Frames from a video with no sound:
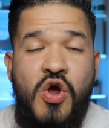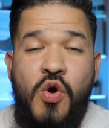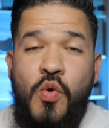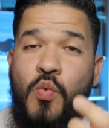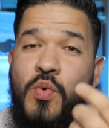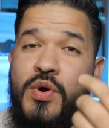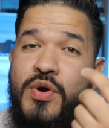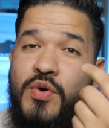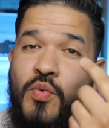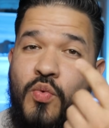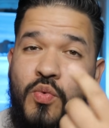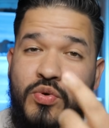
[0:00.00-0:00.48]

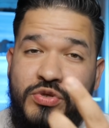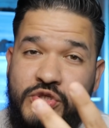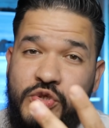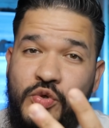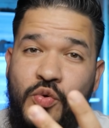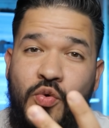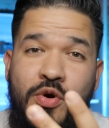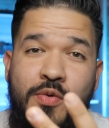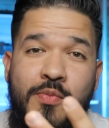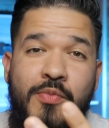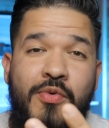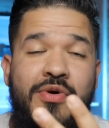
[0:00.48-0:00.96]
When two
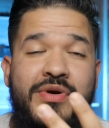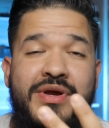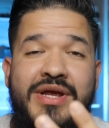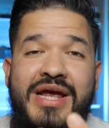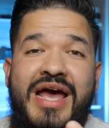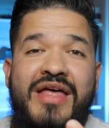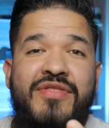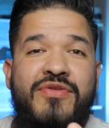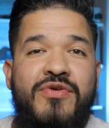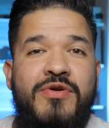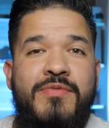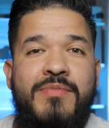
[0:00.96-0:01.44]
or more
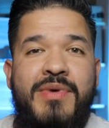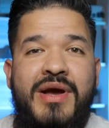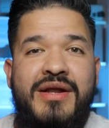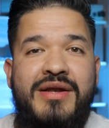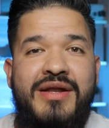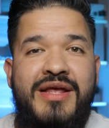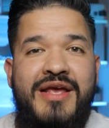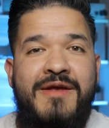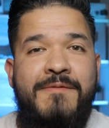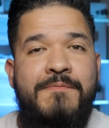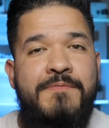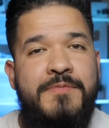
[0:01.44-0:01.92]
gather in my
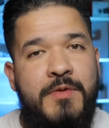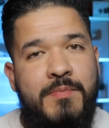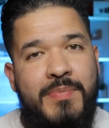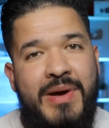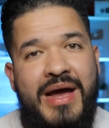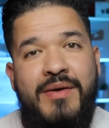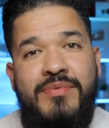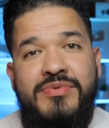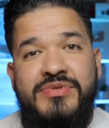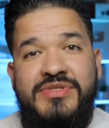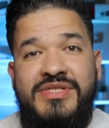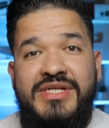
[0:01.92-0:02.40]
name, the
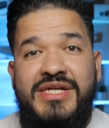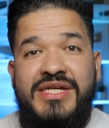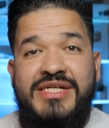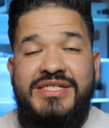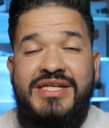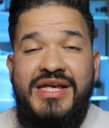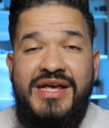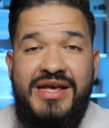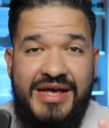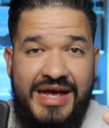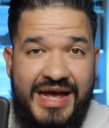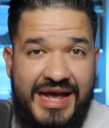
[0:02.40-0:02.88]
Bible
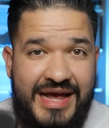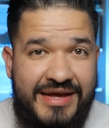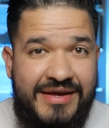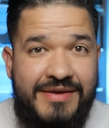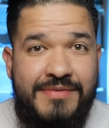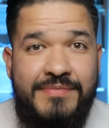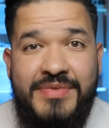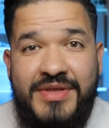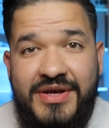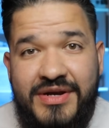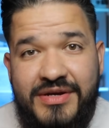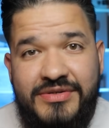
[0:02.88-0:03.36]
says, I
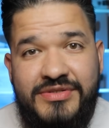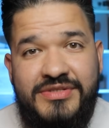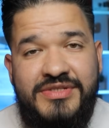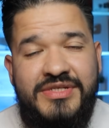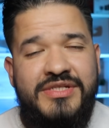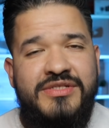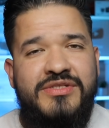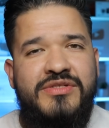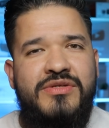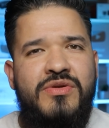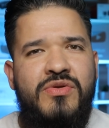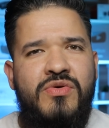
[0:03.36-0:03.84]
am there,
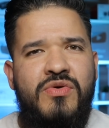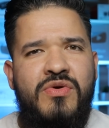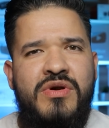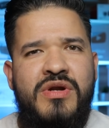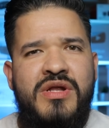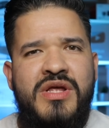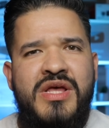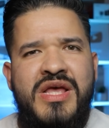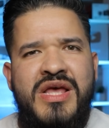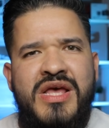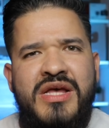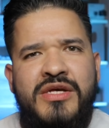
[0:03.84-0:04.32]
says the Lord.
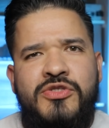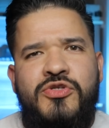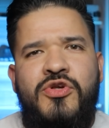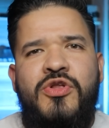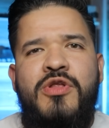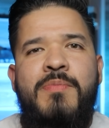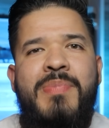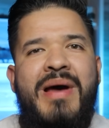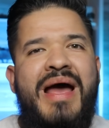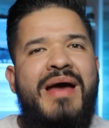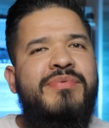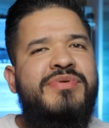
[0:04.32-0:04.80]
So
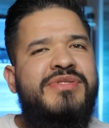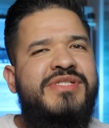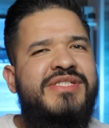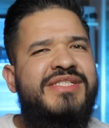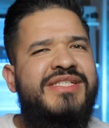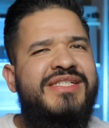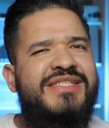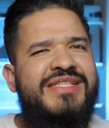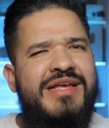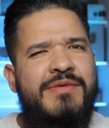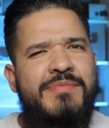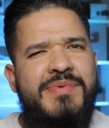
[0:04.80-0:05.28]
the Bible says
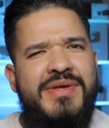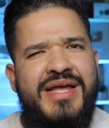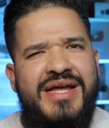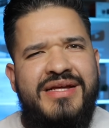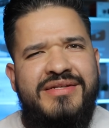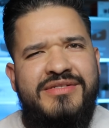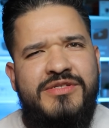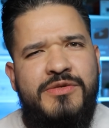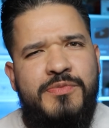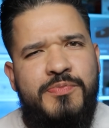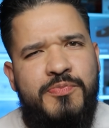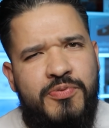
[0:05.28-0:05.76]
that they
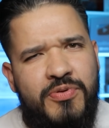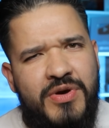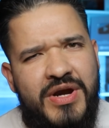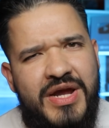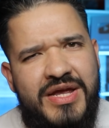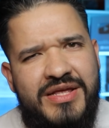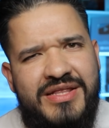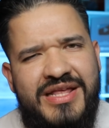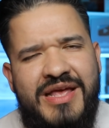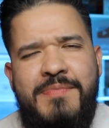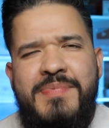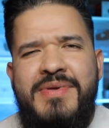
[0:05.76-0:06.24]
began to
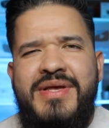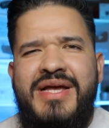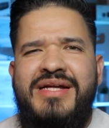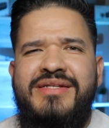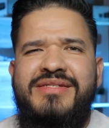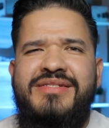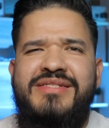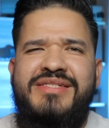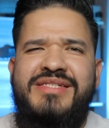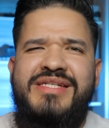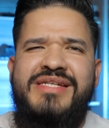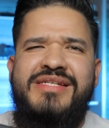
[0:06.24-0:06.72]
pray. They began
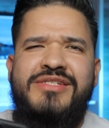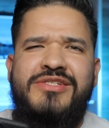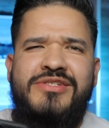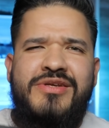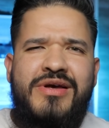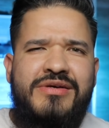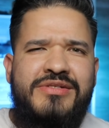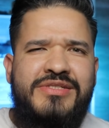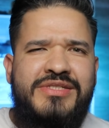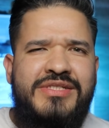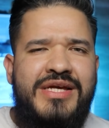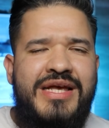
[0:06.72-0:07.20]
to sing
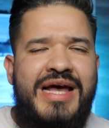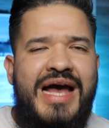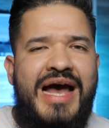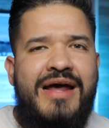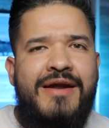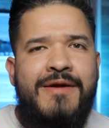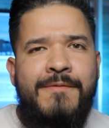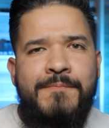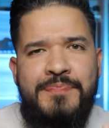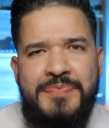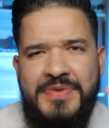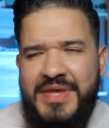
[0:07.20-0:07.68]
songs to
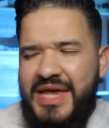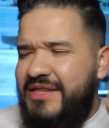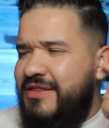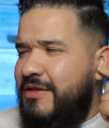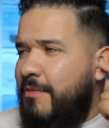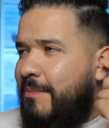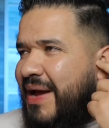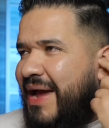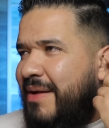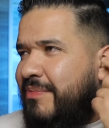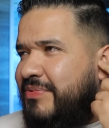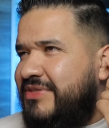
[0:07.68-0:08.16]
God. And
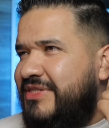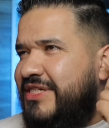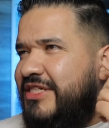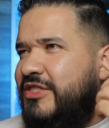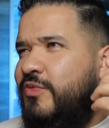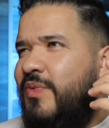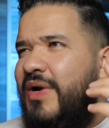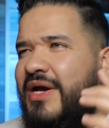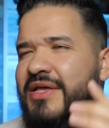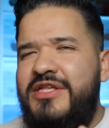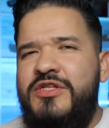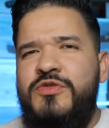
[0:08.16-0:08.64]
the Bible says
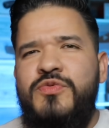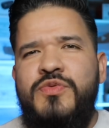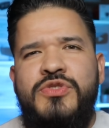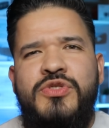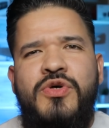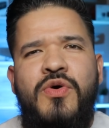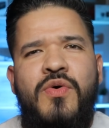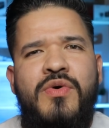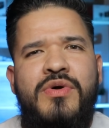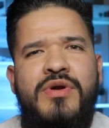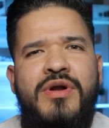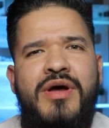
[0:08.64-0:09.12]
why this was
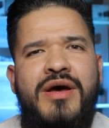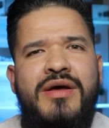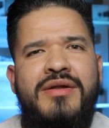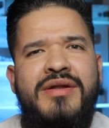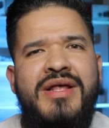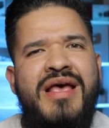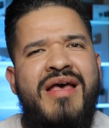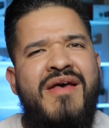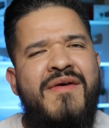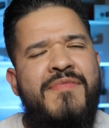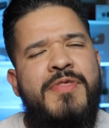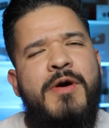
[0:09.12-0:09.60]
going on.
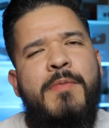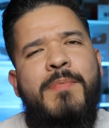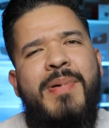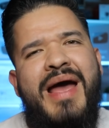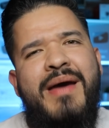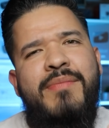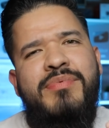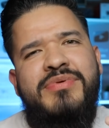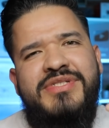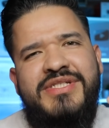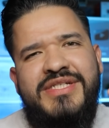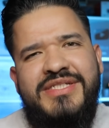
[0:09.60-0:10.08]
The
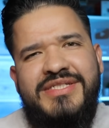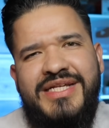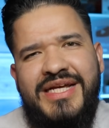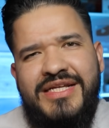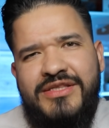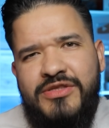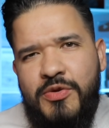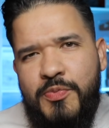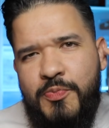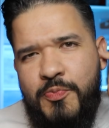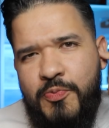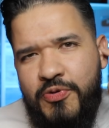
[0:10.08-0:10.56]
Bible says
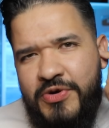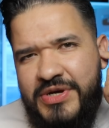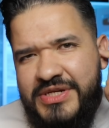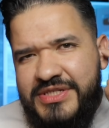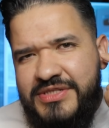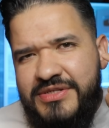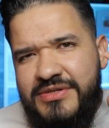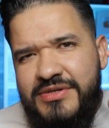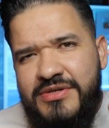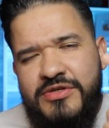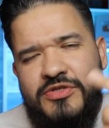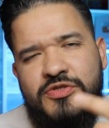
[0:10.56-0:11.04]
that the
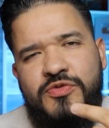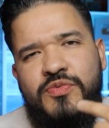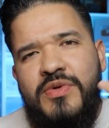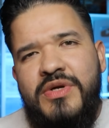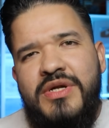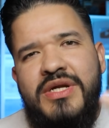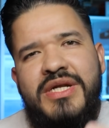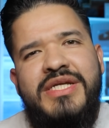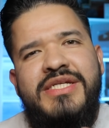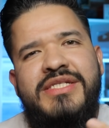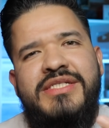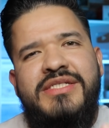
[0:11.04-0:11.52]
prisoners
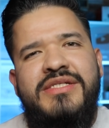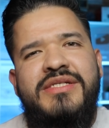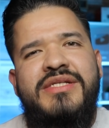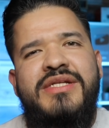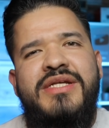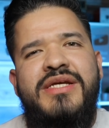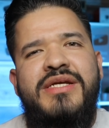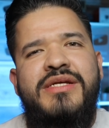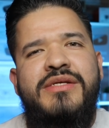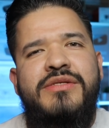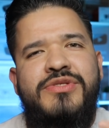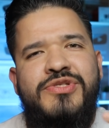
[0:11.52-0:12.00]
were
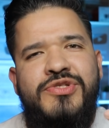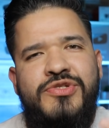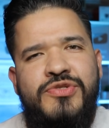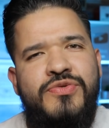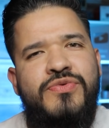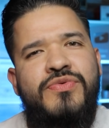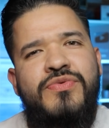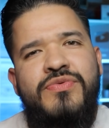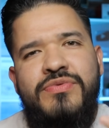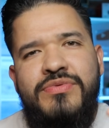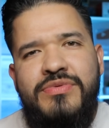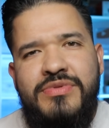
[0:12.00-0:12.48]
listening
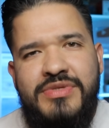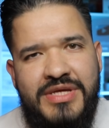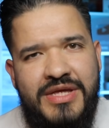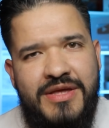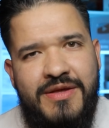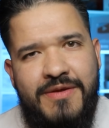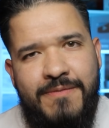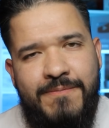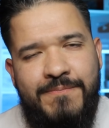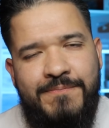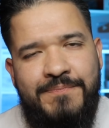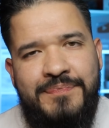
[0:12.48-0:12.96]
to
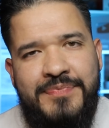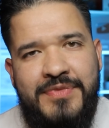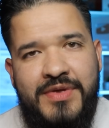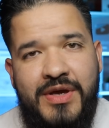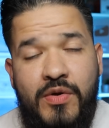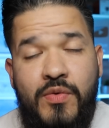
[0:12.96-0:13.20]
them.